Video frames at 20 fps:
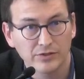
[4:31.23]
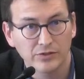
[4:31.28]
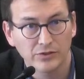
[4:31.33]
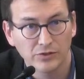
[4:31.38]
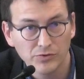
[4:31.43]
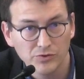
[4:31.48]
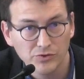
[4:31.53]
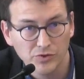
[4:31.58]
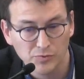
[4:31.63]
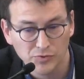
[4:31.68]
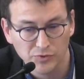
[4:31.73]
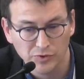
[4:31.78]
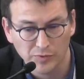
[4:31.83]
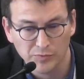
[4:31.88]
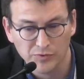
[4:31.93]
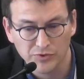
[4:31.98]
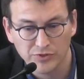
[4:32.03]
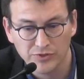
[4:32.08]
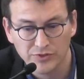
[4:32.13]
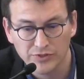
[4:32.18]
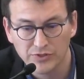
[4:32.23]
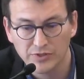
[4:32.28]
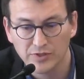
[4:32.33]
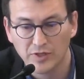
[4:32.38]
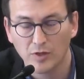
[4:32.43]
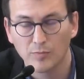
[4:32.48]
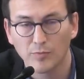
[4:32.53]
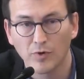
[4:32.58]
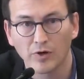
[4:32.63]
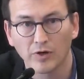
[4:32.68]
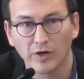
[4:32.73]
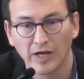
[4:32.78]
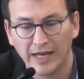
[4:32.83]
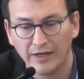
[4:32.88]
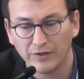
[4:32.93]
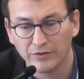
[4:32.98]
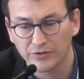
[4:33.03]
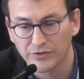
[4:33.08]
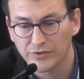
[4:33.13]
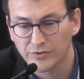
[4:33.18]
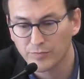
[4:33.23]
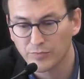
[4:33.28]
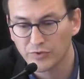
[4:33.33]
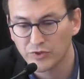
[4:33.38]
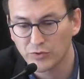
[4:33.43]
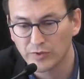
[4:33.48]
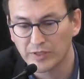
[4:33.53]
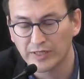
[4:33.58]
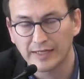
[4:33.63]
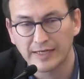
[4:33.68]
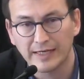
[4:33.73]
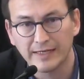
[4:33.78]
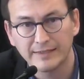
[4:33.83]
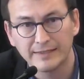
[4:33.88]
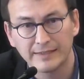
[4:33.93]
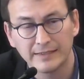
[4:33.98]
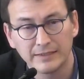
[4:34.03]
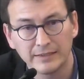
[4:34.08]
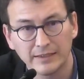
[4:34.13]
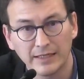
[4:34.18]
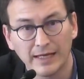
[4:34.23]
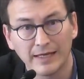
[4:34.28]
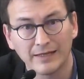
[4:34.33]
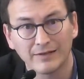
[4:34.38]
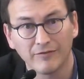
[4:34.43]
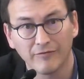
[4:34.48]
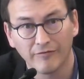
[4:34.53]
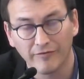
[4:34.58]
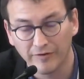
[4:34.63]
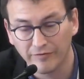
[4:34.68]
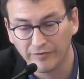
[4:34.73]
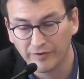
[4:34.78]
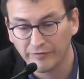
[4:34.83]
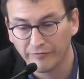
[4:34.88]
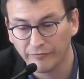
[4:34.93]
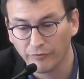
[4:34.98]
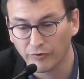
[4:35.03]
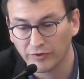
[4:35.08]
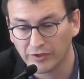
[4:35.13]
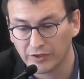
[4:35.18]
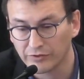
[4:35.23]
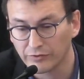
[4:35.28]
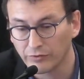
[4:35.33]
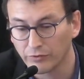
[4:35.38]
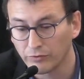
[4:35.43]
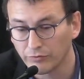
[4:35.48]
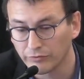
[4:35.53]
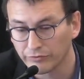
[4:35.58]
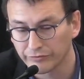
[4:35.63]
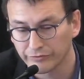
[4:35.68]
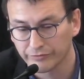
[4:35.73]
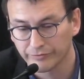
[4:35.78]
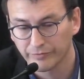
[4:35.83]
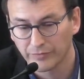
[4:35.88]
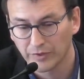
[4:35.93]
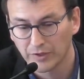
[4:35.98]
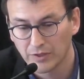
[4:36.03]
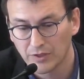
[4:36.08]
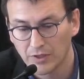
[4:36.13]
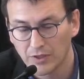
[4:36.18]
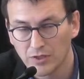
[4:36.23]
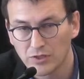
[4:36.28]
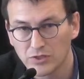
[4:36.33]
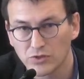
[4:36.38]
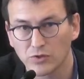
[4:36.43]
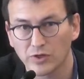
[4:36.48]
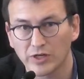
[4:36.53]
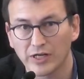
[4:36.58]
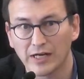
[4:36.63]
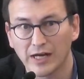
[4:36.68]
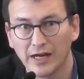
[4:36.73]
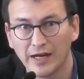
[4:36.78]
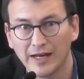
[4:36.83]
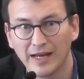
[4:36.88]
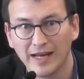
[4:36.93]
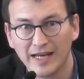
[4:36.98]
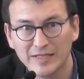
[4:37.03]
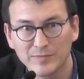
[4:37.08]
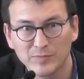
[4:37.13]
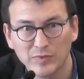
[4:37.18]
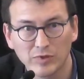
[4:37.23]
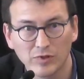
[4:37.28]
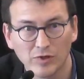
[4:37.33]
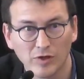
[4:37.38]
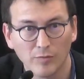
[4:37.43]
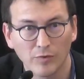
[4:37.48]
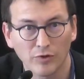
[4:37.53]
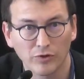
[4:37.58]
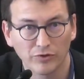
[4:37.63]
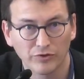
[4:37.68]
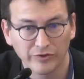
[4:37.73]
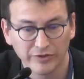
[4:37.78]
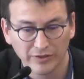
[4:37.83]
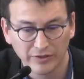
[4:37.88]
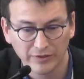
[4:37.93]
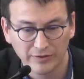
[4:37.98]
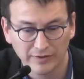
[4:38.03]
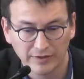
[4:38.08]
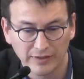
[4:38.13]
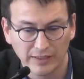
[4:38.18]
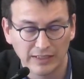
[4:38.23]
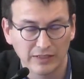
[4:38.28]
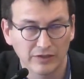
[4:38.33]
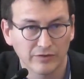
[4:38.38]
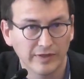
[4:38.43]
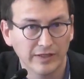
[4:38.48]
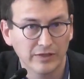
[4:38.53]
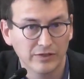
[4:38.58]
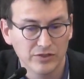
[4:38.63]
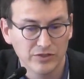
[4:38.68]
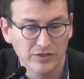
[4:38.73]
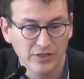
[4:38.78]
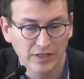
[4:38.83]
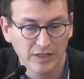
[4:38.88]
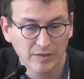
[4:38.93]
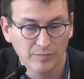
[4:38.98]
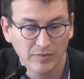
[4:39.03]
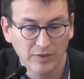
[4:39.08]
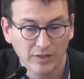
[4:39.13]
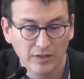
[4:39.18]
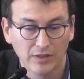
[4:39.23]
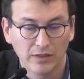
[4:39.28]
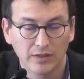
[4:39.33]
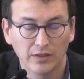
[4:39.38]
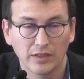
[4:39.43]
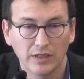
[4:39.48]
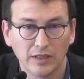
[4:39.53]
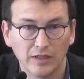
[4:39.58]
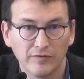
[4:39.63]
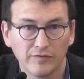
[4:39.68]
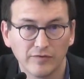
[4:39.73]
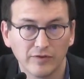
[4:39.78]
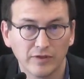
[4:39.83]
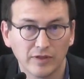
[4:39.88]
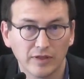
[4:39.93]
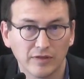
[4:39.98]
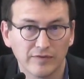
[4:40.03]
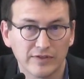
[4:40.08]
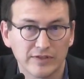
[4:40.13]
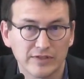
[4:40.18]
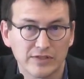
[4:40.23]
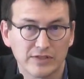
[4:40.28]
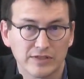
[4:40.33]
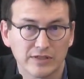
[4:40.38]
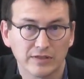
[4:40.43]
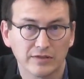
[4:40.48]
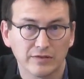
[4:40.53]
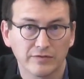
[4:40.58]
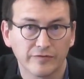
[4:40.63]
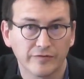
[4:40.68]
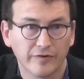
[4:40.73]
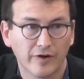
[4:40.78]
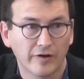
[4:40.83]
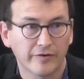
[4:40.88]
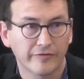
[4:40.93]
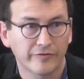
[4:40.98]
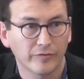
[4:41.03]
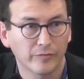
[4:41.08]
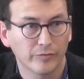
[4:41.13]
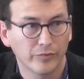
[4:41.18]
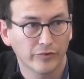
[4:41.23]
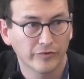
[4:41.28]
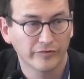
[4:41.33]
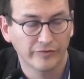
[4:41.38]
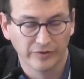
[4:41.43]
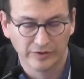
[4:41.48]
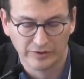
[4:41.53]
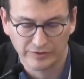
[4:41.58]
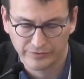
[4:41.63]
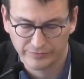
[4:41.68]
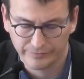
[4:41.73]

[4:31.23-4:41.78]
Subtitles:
new subscriptions among adults between 18 and 54-year-olds. So AI has become a utility in a record time, even if it's still far from perfect.